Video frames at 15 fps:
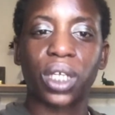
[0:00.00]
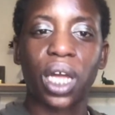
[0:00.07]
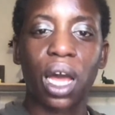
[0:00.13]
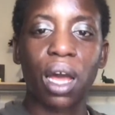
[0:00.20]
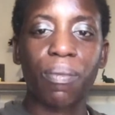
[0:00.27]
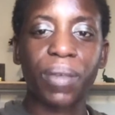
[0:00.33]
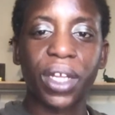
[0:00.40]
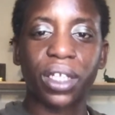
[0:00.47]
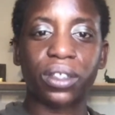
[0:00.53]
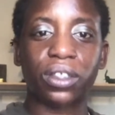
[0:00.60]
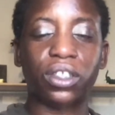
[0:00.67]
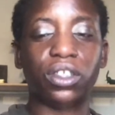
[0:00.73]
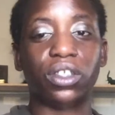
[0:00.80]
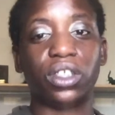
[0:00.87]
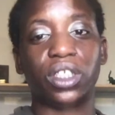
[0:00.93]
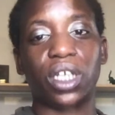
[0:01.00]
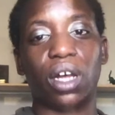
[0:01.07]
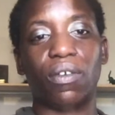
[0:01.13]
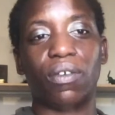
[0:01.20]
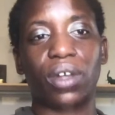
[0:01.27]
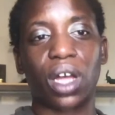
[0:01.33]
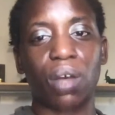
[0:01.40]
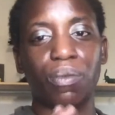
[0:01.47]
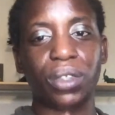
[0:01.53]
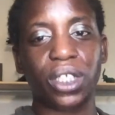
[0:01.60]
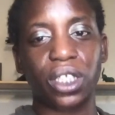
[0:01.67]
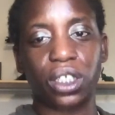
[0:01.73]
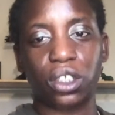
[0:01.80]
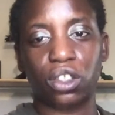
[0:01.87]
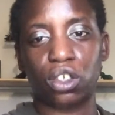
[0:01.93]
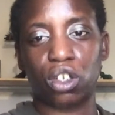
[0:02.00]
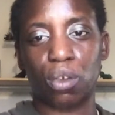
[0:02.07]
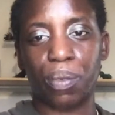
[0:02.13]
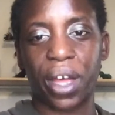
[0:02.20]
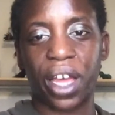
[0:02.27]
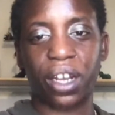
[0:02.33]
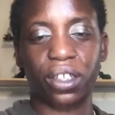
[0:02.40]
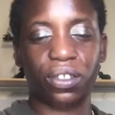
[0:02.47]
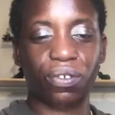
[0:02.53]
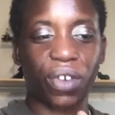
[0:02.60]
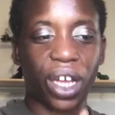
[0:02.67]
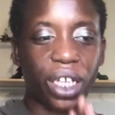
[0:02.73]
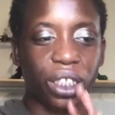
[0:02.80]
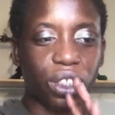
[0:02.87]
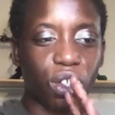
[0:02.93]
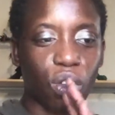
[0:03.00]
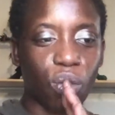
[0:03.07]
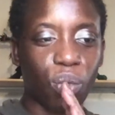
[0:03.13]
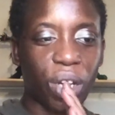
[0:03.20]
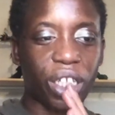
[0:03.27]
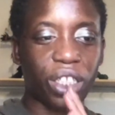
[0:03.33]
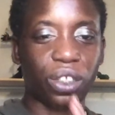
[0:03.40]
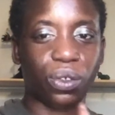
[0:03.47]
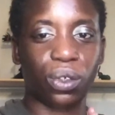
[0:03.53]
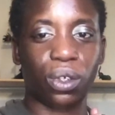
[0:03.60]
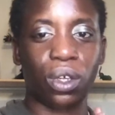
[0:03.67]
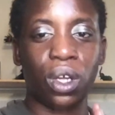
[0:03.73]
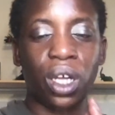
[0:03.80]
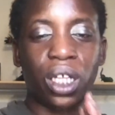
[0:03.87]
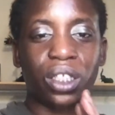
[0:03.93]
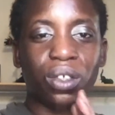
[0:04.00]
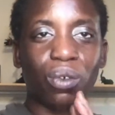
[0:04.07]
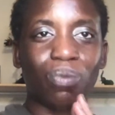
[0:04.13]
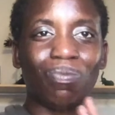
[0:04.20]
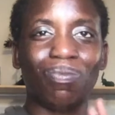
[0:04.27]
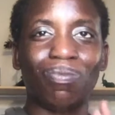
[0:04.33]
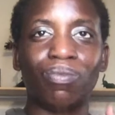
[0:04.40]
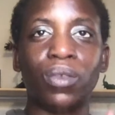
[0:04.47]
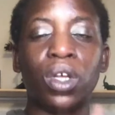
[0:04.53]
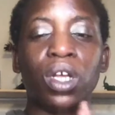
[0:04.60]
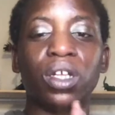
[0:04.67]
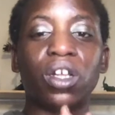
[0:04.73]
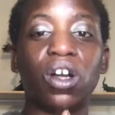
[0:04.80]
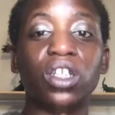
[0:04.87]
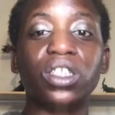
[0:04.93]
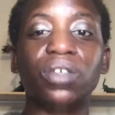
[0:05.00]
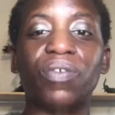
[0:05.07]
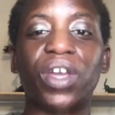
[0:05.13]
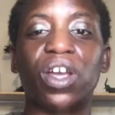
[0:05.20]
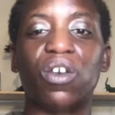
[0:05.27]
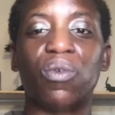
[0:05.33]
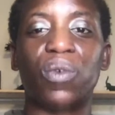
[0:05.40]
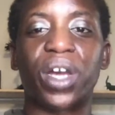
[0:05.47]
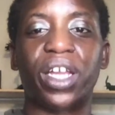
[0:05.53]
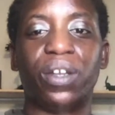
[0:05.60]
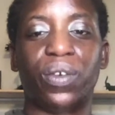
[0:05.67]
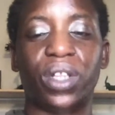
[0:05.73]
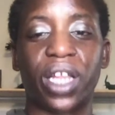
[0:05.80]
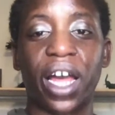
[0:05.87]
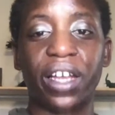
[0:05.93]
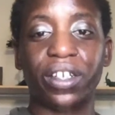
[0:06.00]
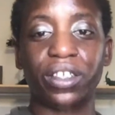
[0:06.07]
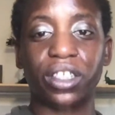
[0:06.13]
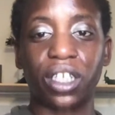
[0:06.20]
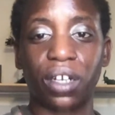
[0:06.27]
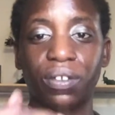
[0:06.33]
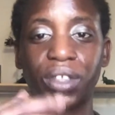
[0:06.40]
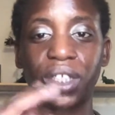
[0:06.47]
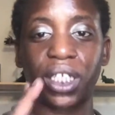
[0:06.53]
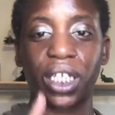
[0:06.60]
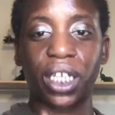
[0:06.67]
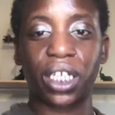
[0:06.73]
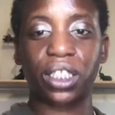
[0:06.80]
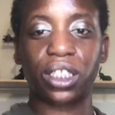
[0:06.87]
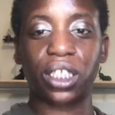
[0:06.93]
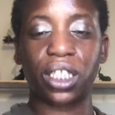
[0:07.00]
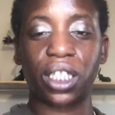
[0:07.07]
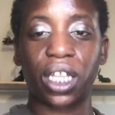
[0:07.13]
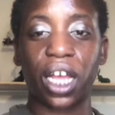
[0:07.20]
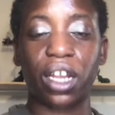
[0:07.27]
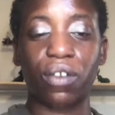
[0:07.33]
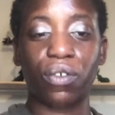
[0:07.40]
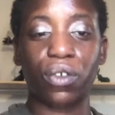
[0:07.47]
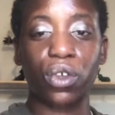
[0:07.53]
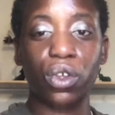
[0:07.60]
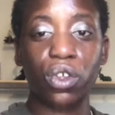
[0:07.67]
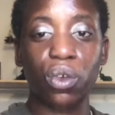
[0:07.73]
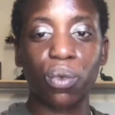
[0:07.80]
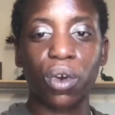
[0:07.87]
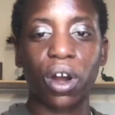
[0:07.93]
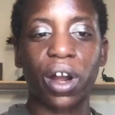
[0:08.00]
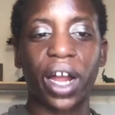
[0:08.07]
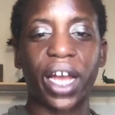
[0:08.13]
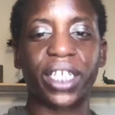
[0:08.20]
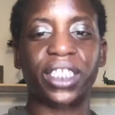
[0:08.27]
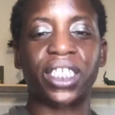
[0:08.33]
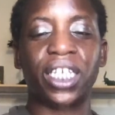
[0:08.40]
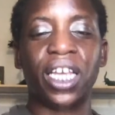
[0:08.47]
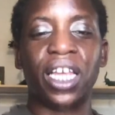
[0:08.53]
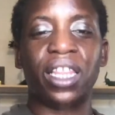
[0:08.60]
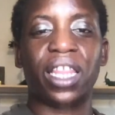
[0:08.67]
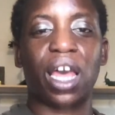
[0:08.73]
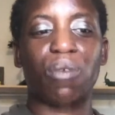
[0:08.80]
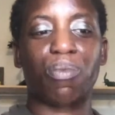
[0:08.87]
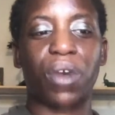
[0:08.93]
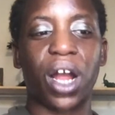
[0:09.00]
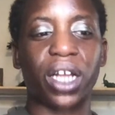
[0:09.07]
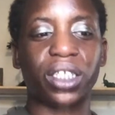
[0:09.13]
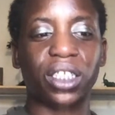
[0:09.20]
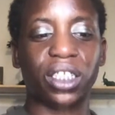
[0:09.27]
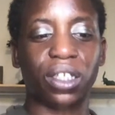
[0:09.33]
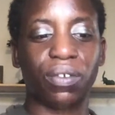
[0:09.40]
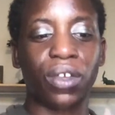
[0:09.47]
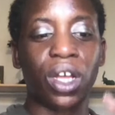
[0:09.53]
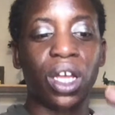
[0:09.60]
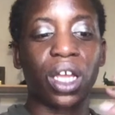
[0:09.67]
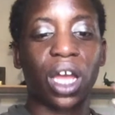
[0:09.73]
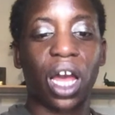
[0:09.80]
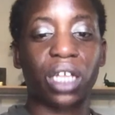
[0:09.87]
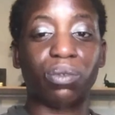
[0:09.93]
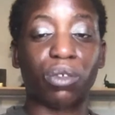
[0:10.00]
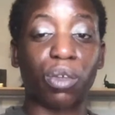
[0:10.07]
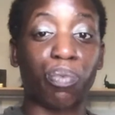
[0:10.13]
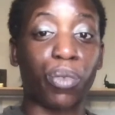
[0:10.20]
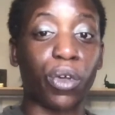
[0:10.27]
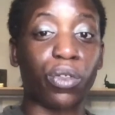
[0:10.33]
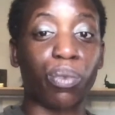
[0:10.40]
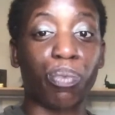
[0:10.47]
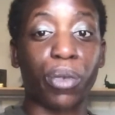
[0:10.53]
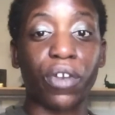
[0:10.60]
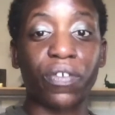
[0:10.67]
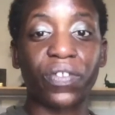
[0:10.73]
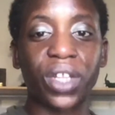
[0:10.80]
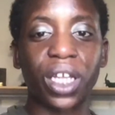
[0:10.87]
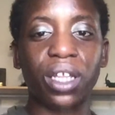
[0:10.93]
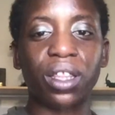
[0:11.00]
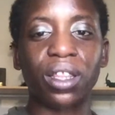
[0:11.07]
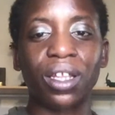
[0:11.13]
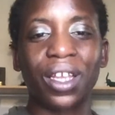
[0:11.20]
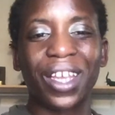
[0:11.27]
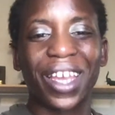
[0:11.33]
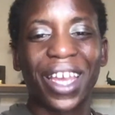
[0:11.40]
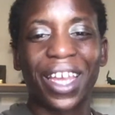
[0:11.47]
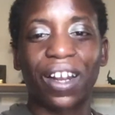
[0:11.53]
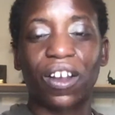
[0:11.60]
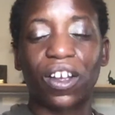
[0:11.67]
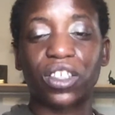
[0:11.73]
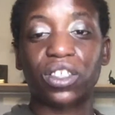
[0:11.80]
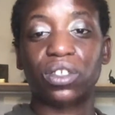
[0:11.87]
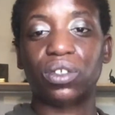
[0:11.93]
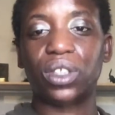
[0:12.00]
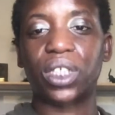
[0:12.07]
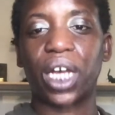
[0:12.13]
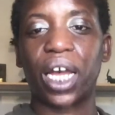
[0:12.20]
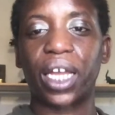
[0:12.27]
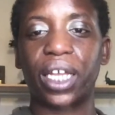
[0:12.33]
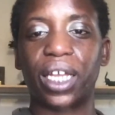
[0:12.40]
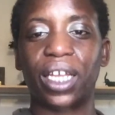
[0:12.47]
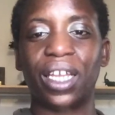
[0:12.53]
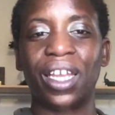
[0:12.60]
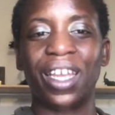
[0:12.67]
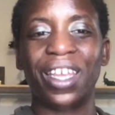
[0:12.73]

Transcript: Come into yourself. Come into this eternal balance. Find a way to, to hmm, cultivate a way to allow yourself to get into the line of who you are as that process of cosmic both birthing and also dying.